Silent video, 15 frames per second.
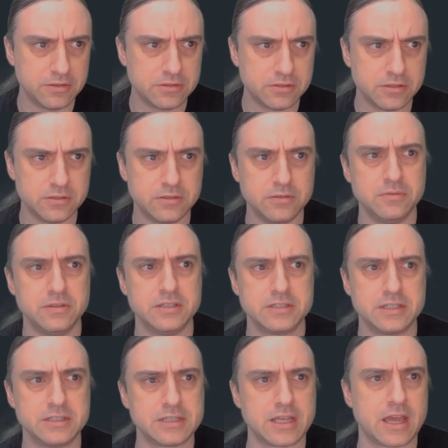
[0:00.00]
to do this
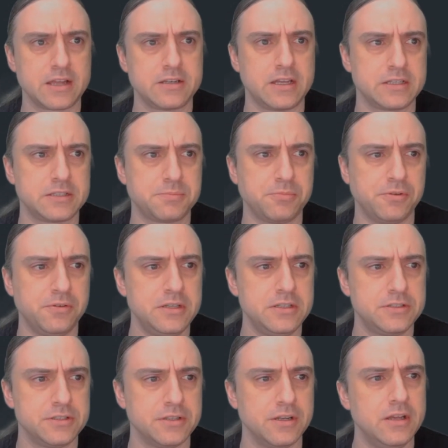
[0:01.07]
exact
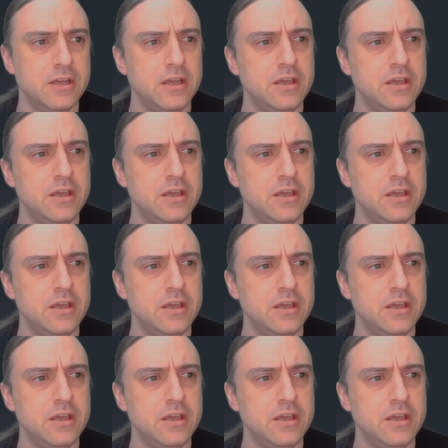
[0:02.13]
exploration.